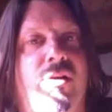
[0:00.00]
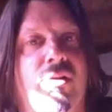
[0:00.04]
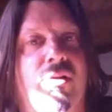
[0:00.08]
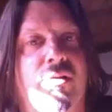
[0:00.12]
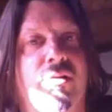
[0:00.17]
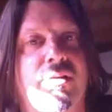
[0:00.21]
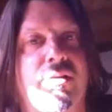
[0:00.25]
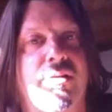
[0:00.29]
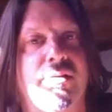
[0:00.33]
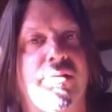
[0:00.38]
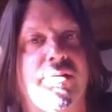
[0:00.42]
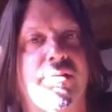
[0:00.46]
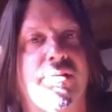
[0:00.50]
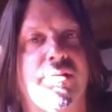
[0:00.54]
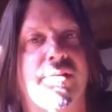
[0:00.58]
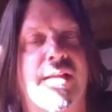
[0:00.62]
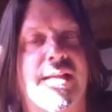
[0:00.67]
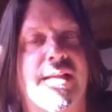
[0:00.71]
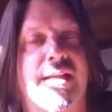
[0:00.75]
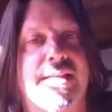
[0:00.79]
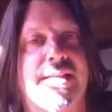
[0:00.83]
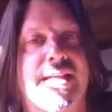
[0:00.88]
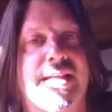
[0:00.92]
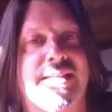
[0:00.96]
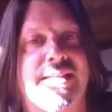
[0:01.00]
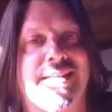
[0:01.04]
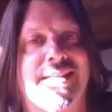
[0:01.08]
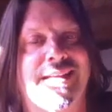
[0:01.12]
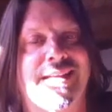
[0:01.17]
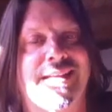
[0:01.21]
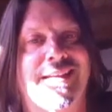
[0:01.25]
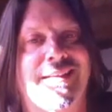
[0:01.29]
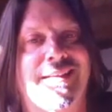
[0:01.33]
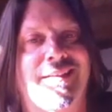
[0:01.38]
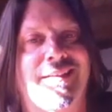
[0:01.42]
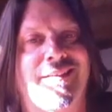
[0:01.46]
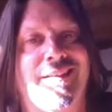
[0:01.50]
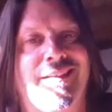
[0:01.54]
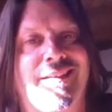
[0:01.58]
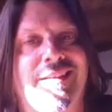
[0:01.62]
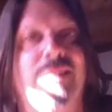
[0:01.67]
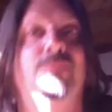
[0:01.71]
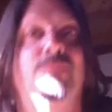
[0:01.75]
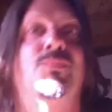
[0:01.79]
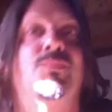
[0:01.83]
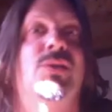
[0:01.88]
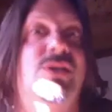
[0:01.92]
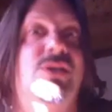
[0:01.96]
arc that it takes to get there,
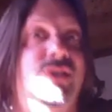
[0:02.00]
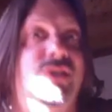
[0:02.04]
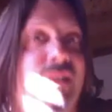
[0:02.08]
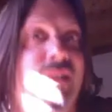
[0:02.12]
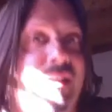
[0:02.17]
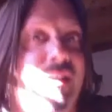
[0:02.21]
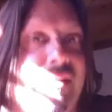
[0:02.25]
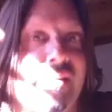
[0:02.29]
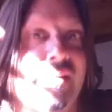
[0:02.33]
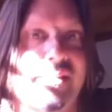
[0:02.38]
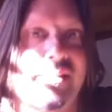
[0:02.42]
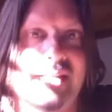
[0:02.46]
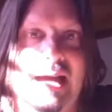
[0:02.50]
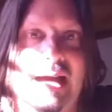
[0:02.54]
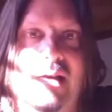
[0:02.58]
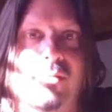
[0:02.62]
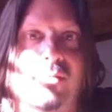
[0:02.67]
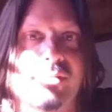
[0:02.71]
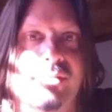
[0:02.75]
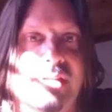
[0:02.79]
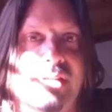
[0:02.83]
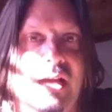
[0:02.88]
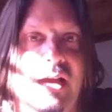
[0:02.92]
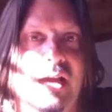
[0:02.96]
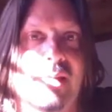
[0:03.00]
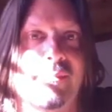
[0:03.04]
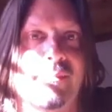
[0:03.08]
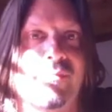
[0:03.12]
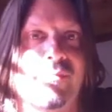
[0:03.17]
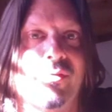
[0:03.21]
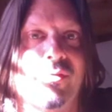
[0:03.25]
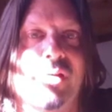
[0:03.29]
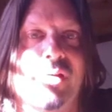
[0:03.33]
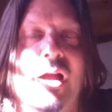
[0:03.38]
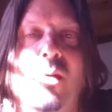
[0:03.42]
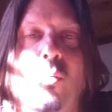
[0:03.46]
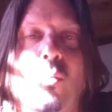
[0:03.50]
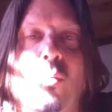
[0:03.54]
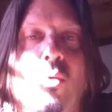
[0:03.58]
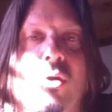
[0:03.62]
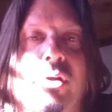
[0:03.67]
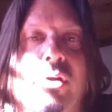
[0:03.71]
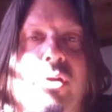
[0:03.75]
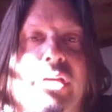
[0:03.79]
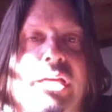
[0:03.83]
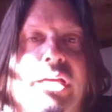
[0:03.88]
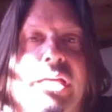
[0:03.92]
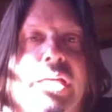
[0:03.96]
and appreciating the downtime. If you're not
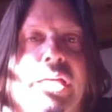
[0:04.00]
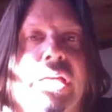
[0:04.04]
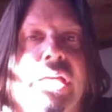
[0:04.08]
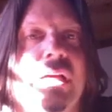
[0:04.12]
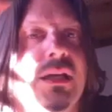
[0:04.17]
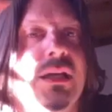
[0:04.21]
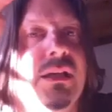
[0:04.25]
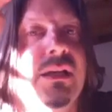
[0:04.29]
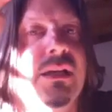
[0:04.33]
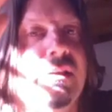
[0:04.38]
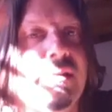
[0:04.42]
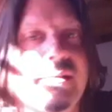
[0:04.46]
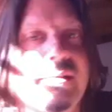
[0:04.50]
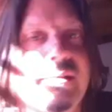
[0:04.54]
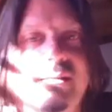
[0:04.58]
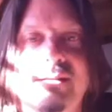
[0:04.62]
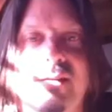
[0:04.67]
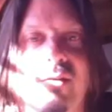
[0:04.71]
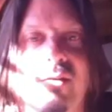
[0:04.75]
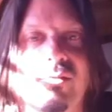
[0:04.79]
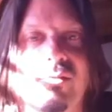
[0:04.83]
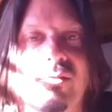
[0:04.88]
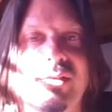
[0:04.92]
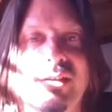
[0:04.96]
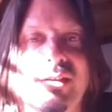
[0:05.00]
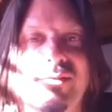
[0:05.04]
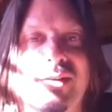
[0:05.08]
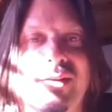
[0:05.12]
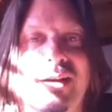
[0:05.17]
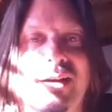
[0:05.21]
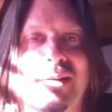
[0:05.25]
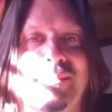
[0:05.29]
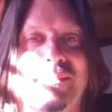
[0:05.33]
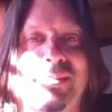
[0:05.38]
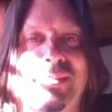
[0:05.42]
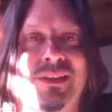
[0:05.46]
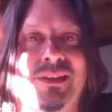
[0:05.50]
working, don't give up.